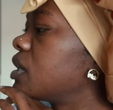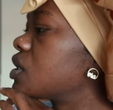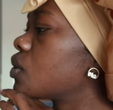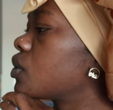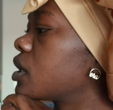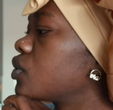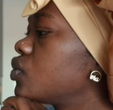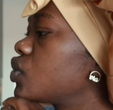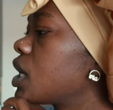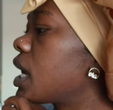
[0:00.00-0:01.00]
it's an odor
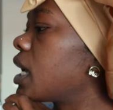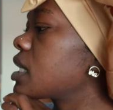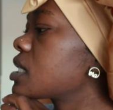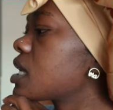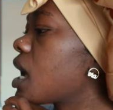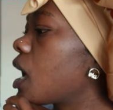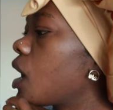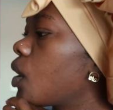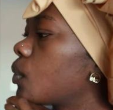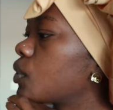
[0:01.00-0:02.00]
neutralizer